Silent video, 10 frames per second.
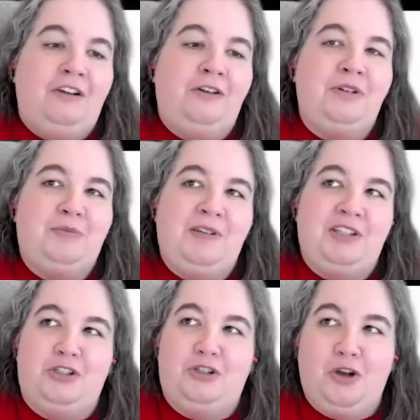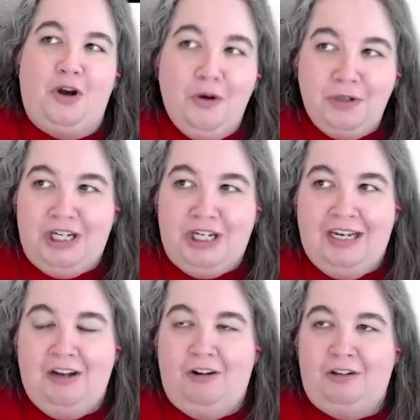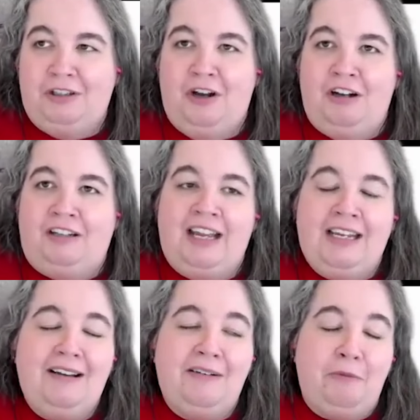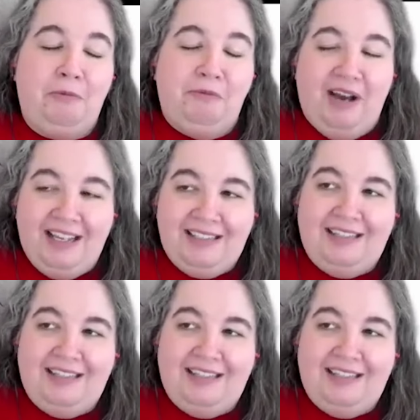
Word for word: who has been so shady all along. Like, what?